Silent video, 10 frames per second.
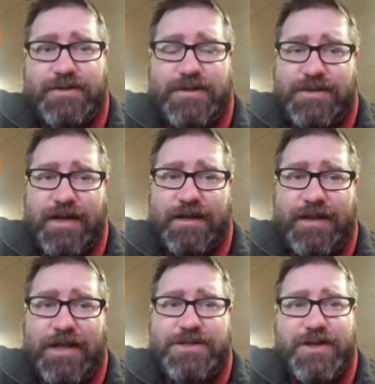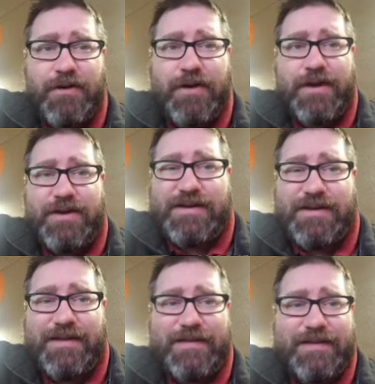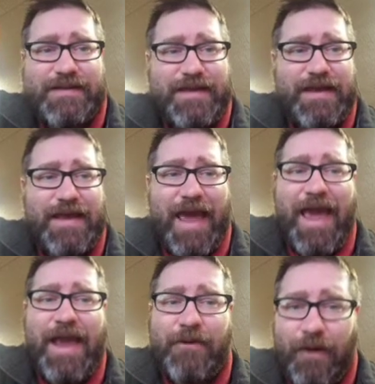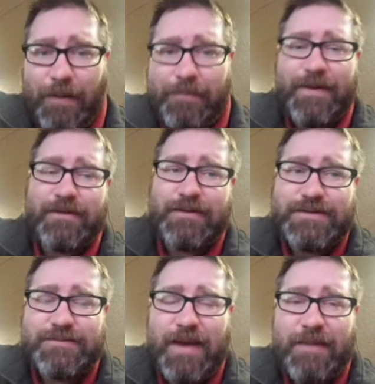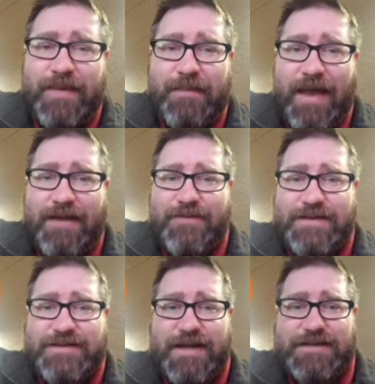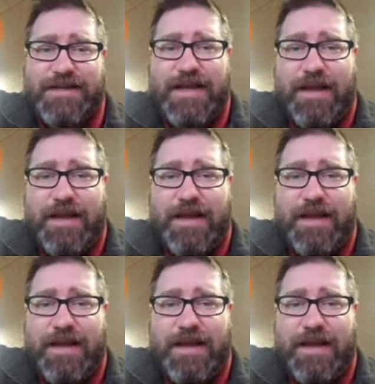The second legendary in the Angron builds might be Manifest Destiny.